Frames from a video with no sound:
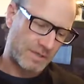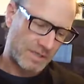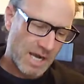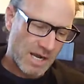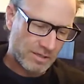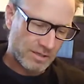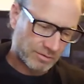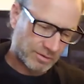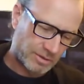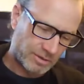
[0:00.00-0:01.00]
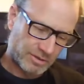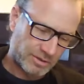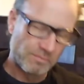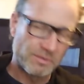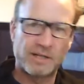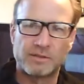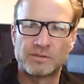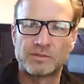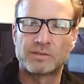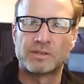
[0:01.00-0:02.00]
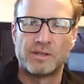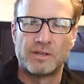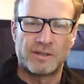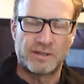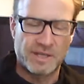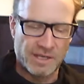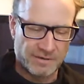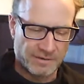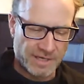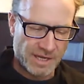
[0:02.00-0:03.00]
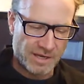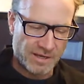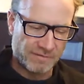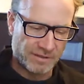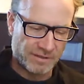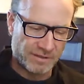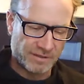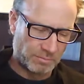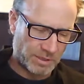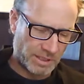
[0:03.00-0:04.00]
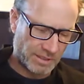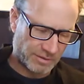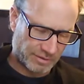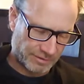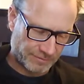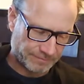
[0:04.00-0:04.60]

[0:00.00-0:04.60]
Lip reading: Goggles, swim goggles that have a GPS